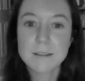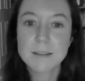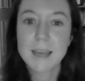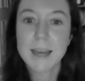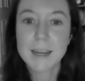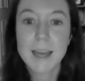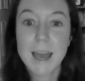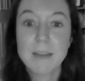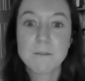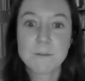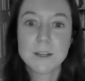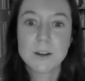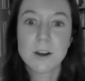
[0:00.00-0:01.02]
getting
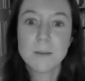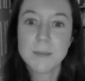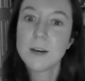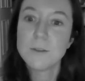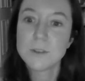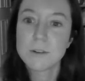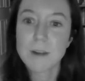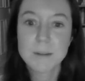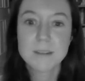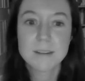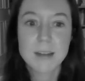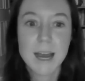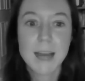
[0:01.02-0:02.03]
every time you go to grab a
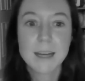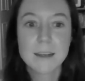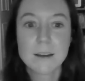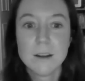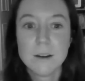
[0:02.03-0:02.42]
snack,